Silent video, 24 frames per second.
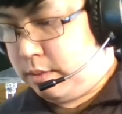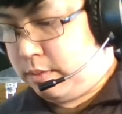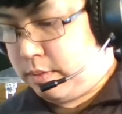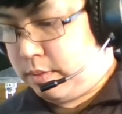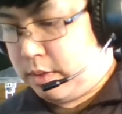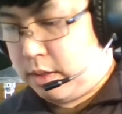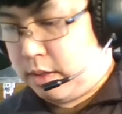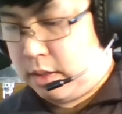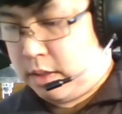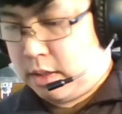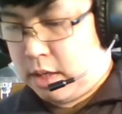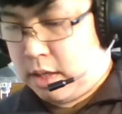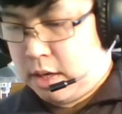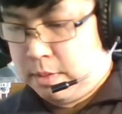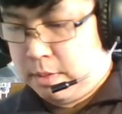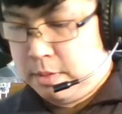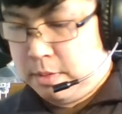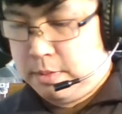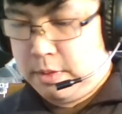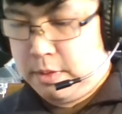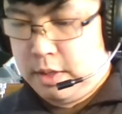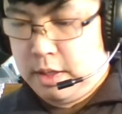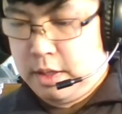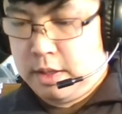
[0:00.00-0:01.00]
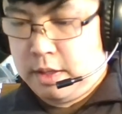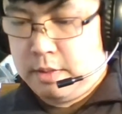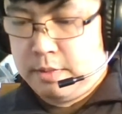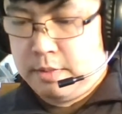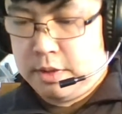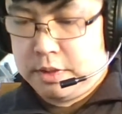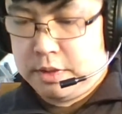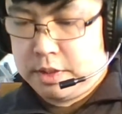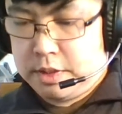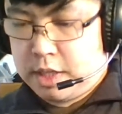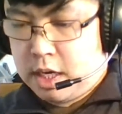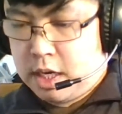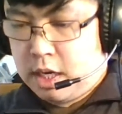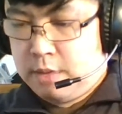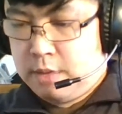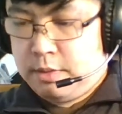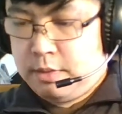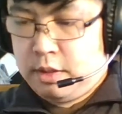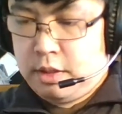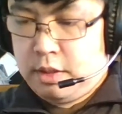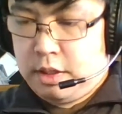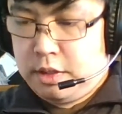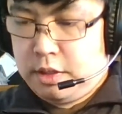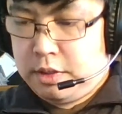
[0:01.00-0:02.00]
probably the most
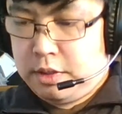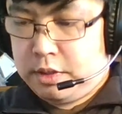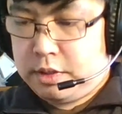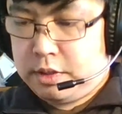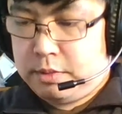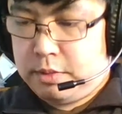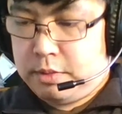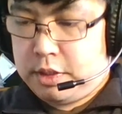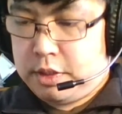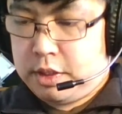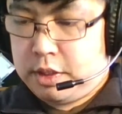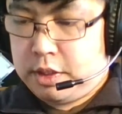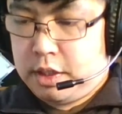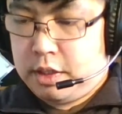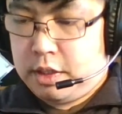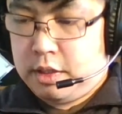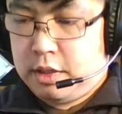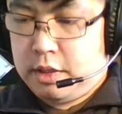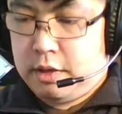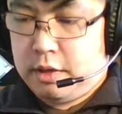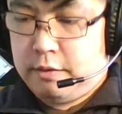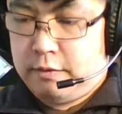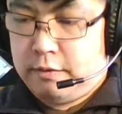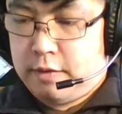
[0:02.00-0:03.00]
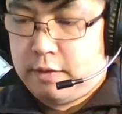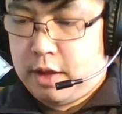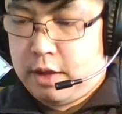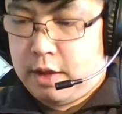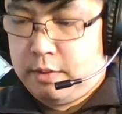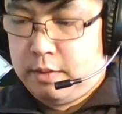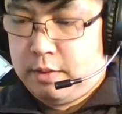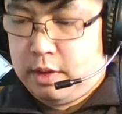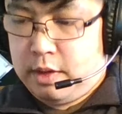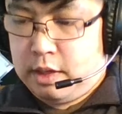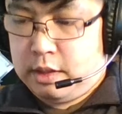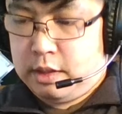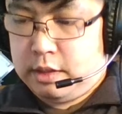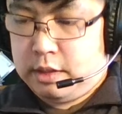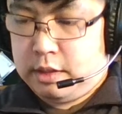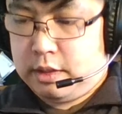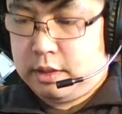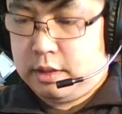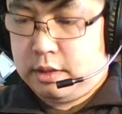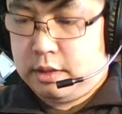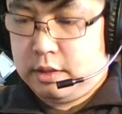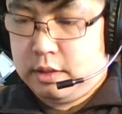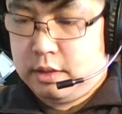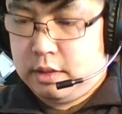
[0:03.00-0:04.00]
commonly used material in fly
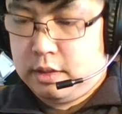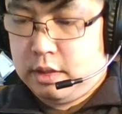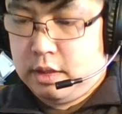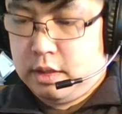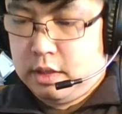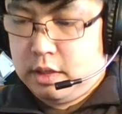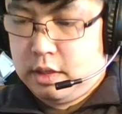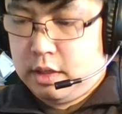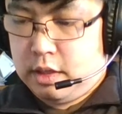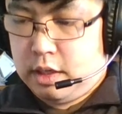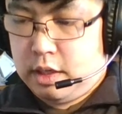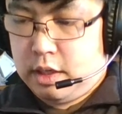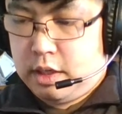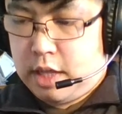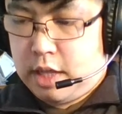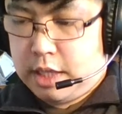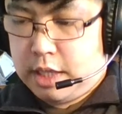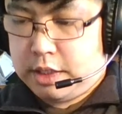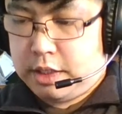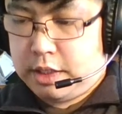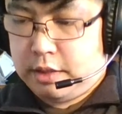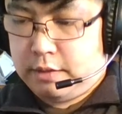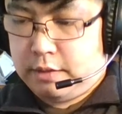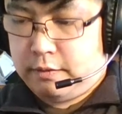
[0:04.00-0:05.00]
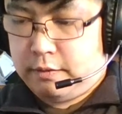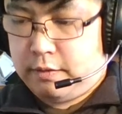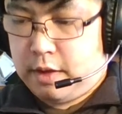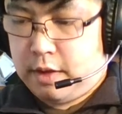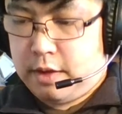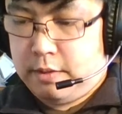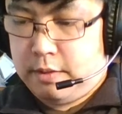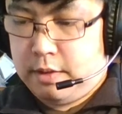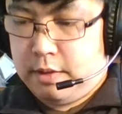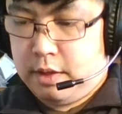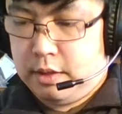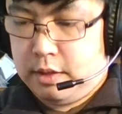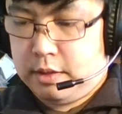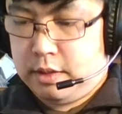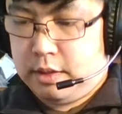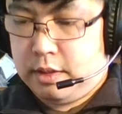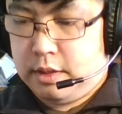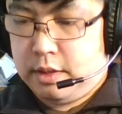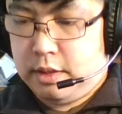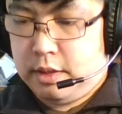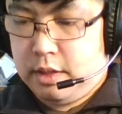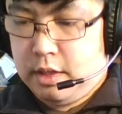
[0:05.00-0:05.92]
wings or in classic fly wings.